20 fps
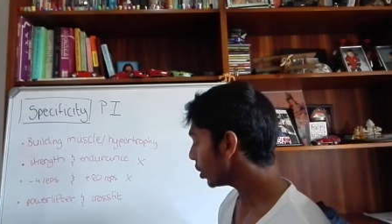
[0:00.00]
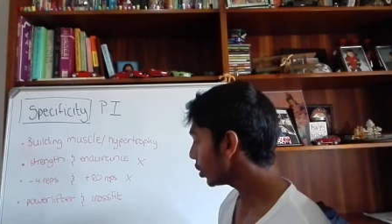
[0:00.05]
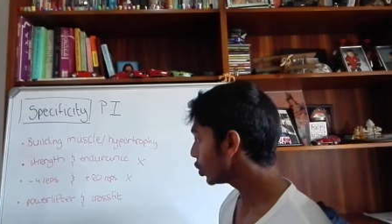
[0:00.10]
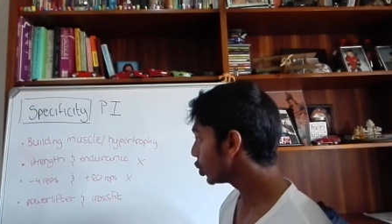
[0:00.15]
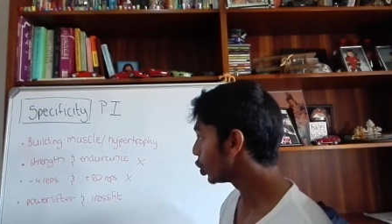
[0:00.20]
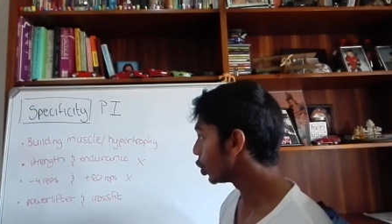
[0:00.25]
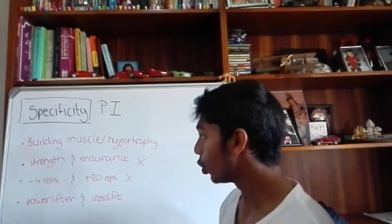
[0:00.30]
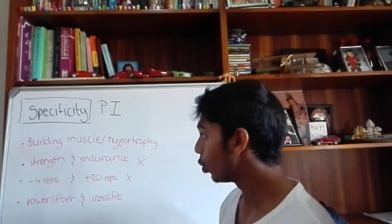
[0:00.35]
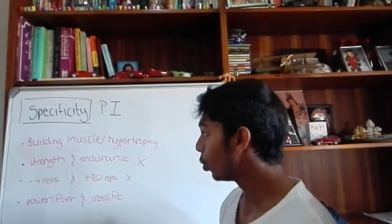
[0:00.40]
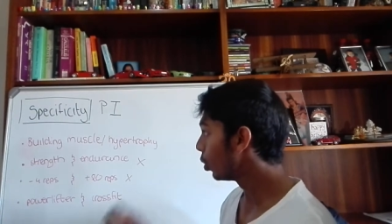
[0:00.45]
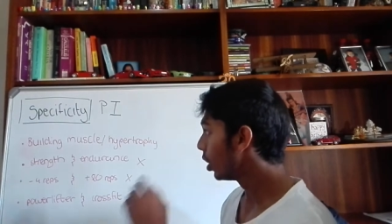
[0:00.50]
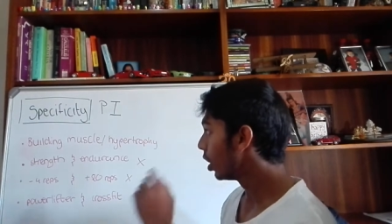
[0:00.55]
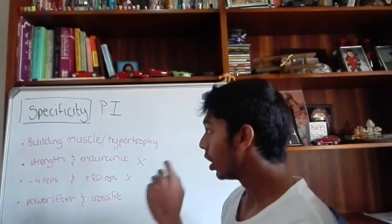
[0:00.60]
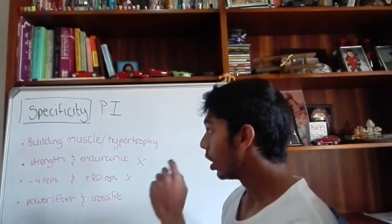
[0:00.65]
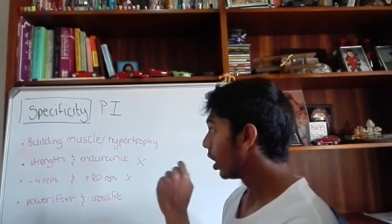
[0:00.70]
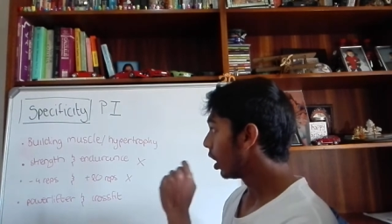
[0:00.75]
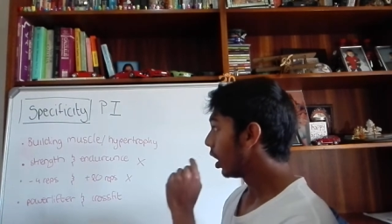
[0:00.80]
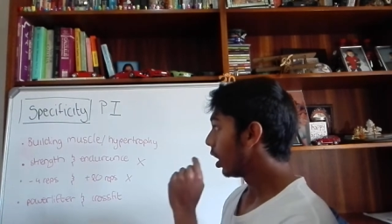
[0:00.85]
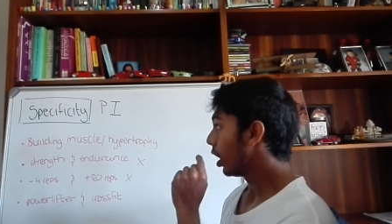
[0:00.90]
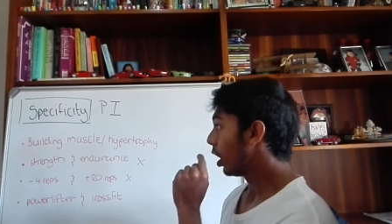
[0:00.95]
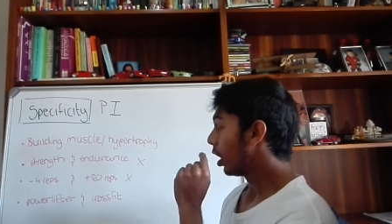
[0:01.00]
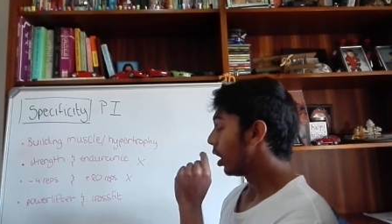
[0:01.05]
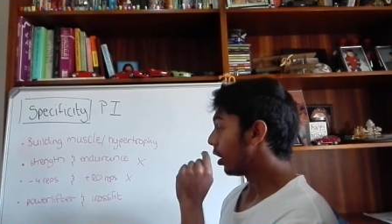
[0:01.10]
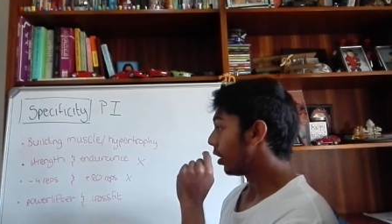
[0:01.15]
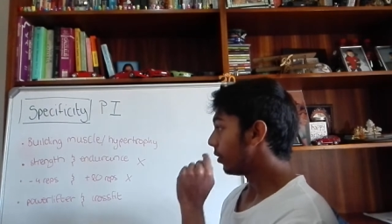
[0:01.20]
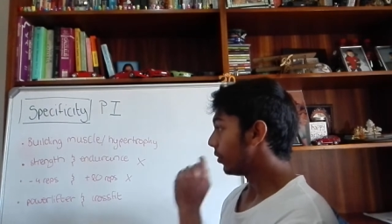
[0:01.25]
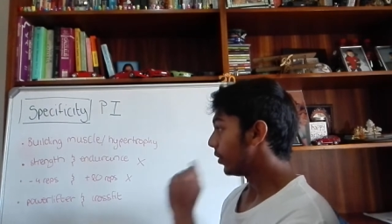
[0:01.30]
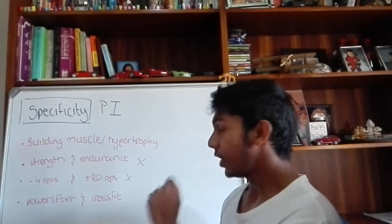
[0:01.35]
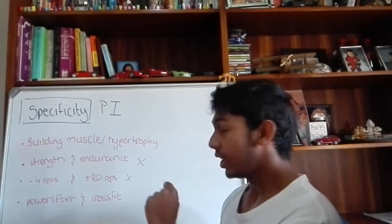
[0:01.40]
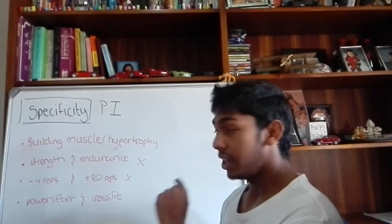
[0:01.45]
So
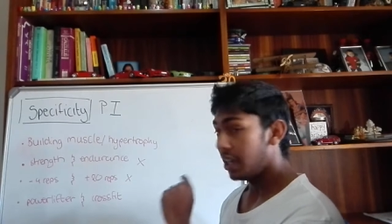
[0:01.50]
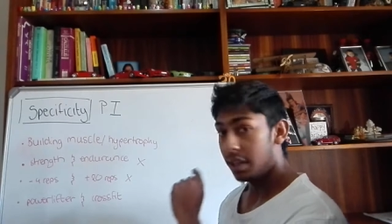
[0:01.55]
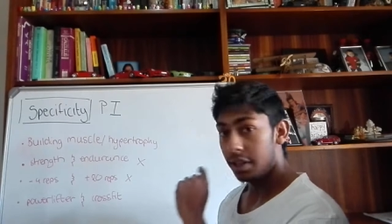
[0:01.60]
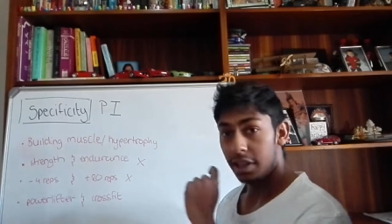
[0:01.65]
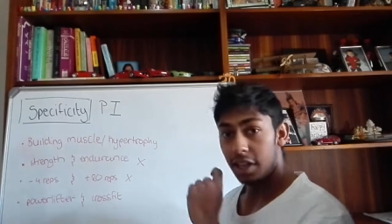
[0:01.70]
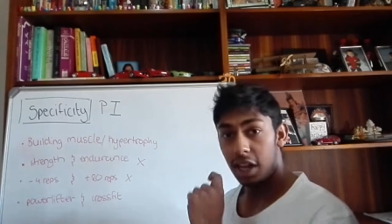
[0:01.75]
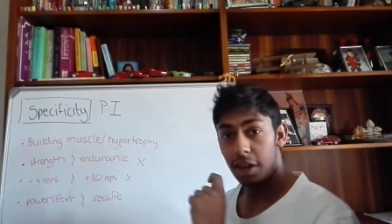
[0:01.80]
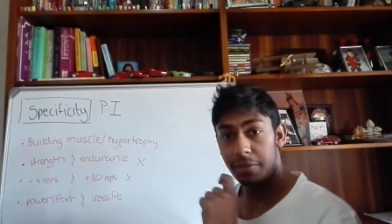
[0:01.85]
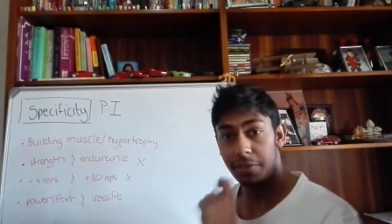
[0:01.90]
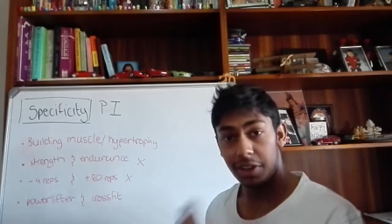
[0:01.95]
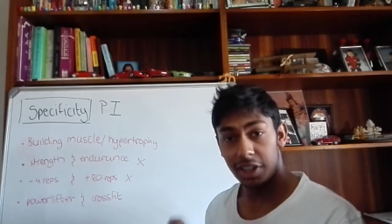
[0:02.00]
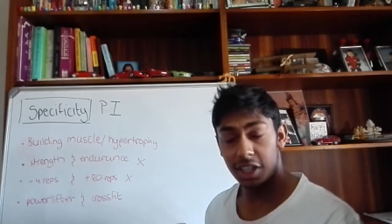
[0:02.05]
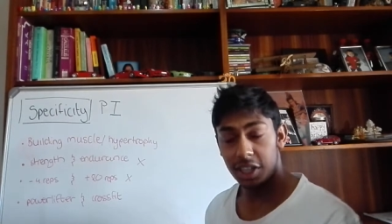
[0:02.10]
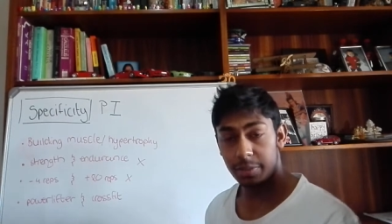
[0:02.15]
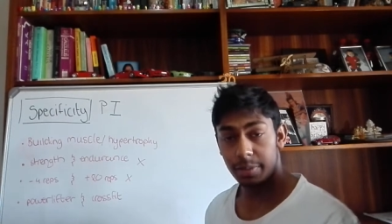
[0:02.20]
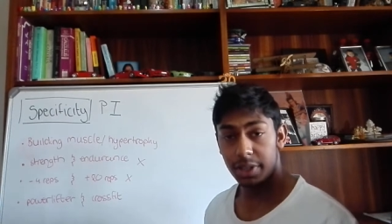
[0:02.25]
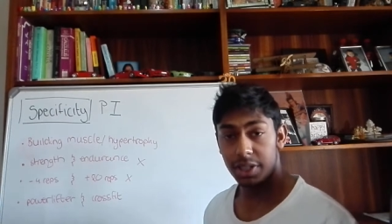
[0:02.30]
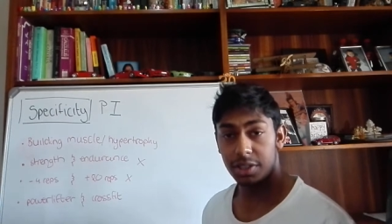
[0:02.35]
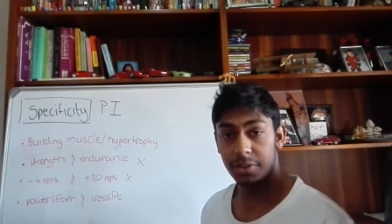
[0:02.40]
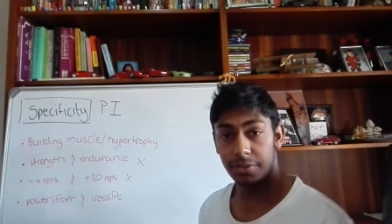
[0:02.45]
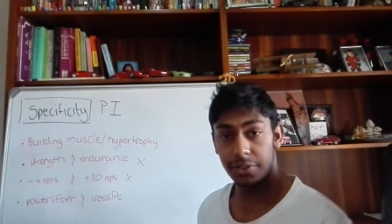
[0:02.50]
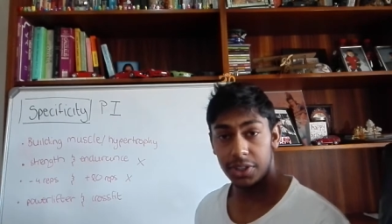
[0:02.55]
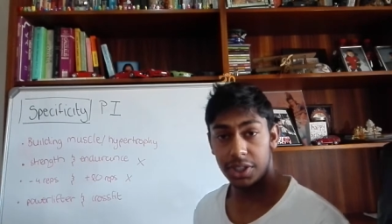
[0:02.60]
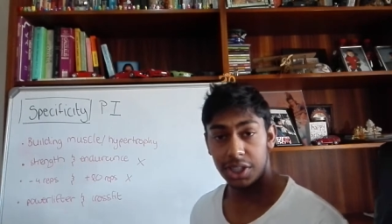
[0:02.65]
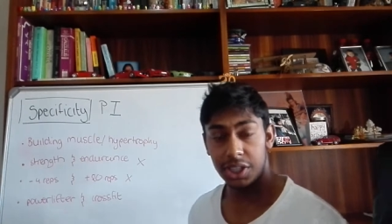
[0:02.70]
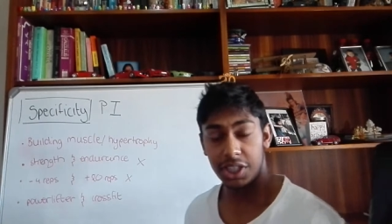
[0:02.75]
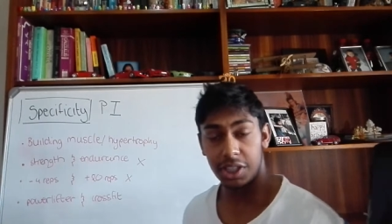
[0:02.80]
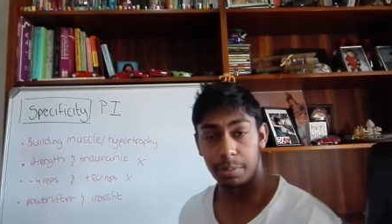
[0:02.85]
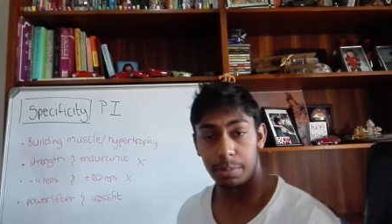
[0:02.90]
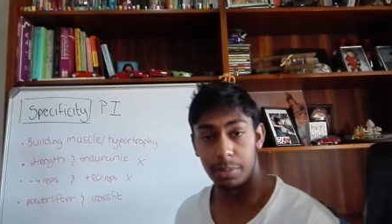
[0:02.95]
really covering the
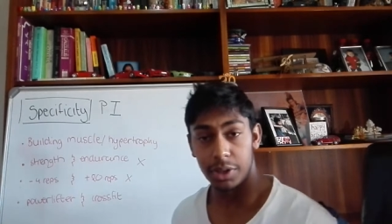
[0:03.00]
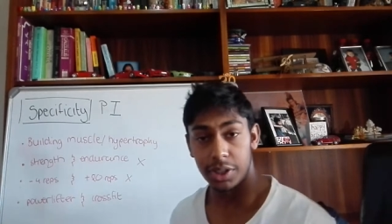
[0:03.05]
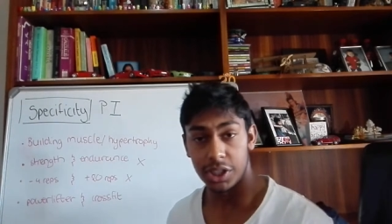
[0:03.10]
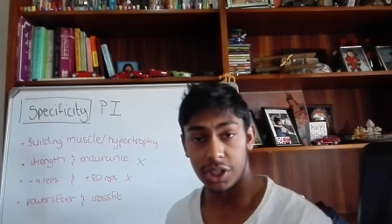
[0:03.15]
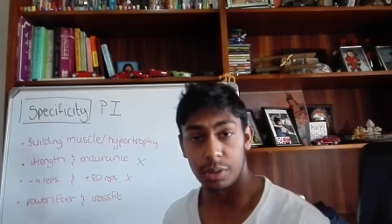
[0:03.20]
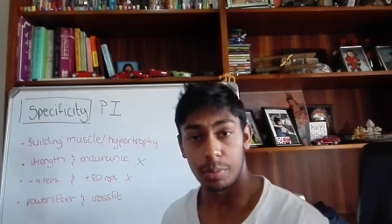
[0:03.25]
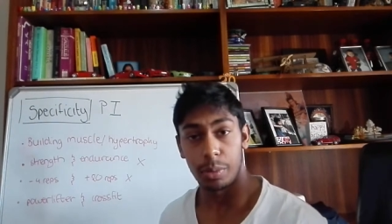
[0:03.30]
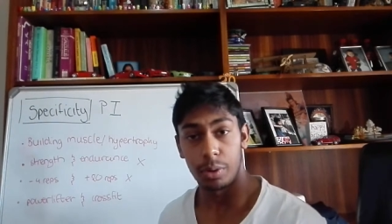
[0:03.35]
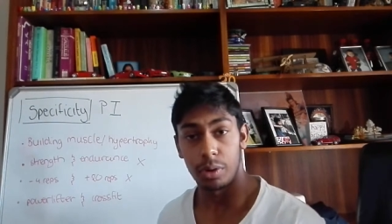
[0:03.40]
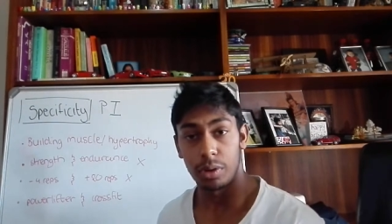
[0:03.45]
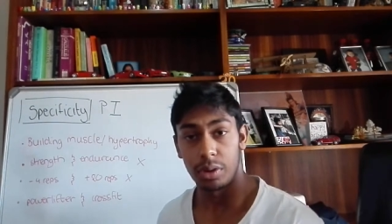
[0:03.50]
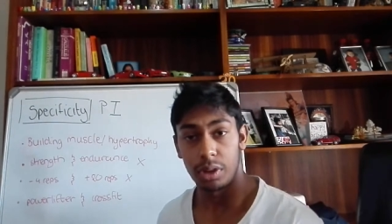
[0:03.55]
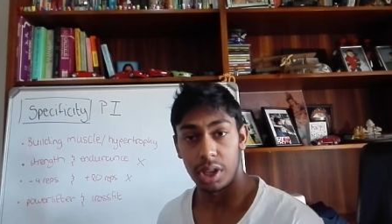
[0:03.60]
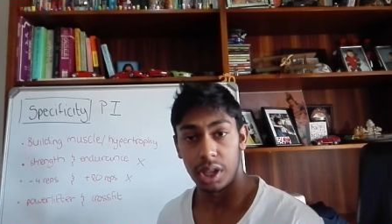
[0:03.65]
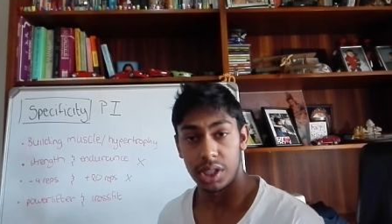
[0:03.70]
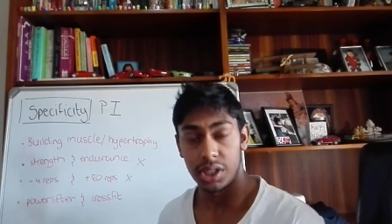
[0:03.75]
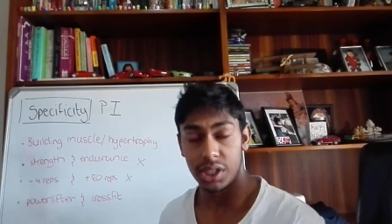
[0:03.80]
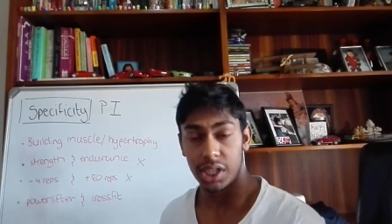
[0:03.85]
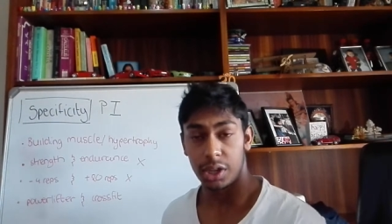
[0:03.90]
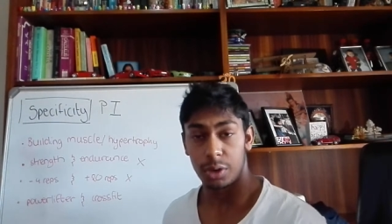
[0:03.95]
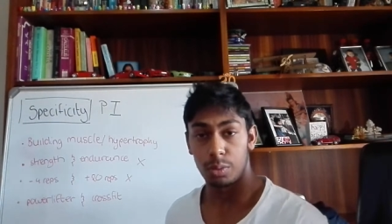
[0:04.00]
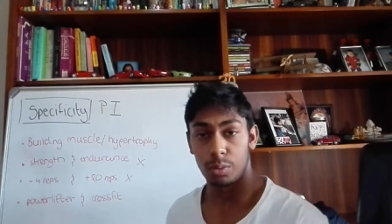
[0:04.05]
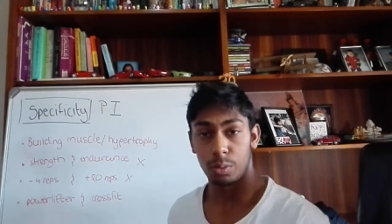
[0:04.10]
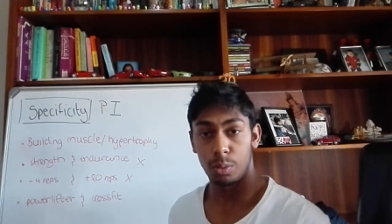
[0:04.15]
specificity principle is that